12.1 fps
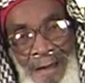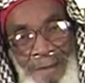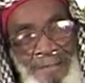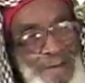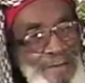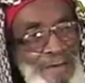
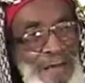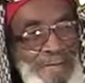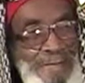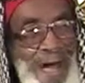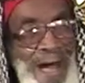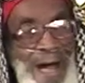I'm not
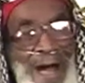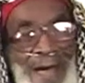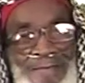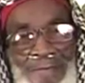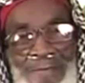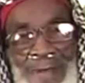trying to
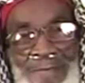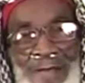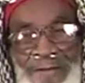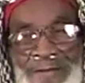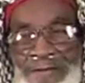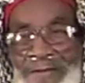hide them. I'm
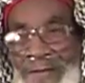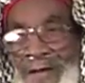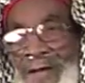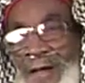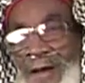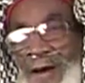not
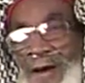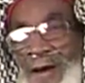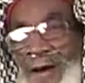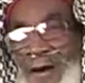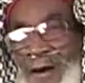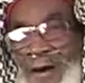
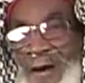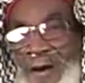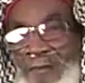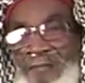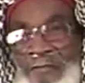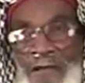
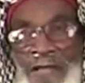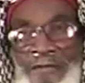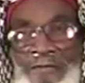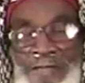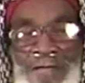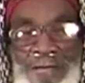afraid
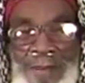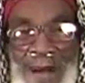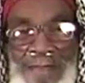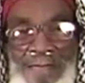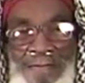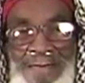of
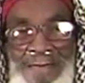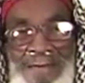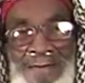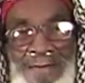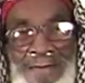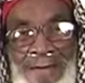anybody.
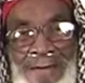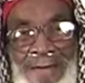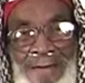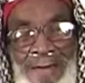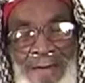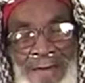
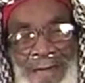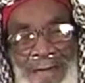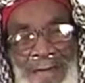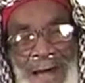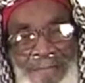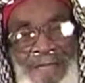
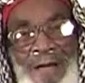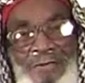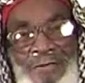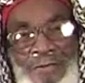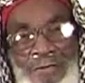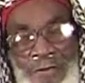I'm telling
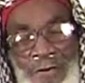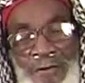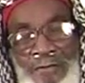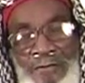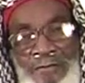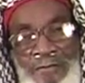the
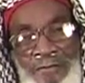truth.